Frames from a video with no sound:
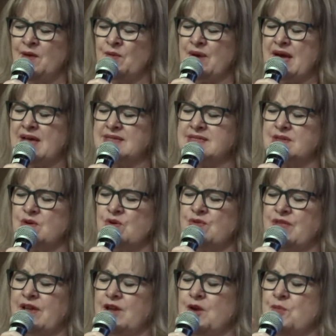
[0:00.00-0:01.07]
We ask, Lord,
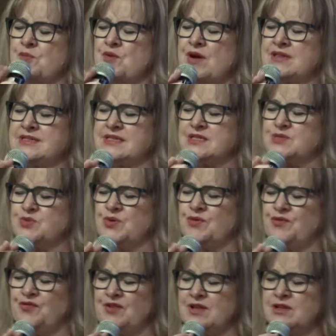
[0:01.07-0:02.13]
that your presence
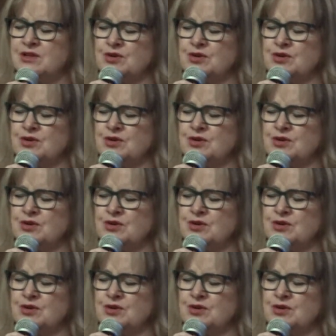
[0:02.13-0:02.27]
would fill